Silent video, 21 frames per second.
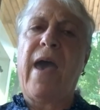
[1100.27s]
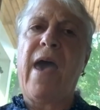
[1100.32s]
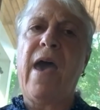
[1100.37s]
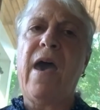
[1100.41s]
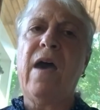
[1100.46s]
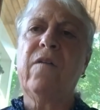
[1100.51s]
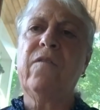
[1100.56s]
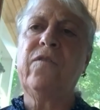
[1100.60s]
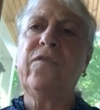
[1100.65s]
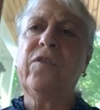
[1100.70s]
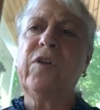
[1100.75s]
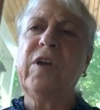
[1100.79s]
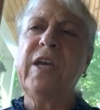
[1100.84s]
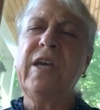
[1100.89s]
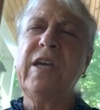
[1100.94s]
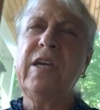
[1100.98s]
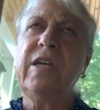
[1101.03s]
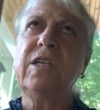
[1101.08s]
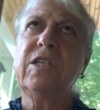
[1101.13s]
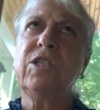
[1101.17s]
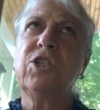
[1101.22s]

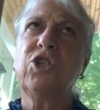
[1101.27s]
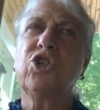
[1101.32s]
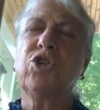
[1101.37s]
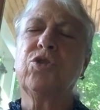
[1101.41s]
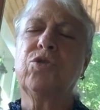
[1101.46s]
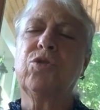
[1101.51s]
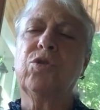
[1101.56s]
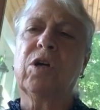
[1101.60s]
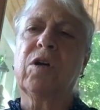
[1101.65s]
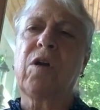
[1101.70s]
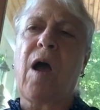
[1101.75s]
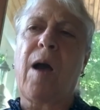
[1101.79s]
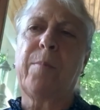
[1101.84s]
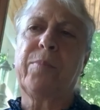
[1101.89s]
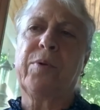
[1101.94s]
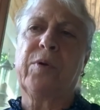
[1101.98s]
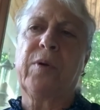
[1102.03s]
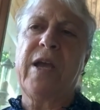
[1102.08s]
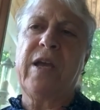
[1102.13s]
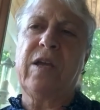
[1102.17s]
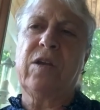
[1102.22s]
Every tour
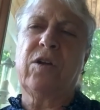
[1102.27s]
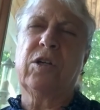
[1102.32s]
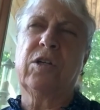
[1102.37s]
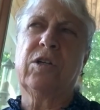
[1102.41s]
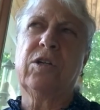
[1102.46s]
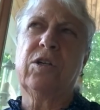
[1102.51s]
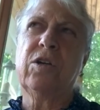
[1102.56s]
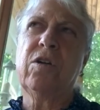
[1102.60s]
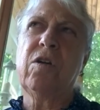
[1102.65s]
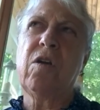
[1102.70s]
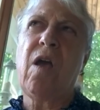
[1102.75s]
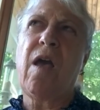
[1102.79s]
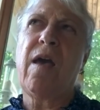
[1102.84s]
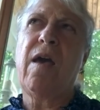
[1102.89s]
operator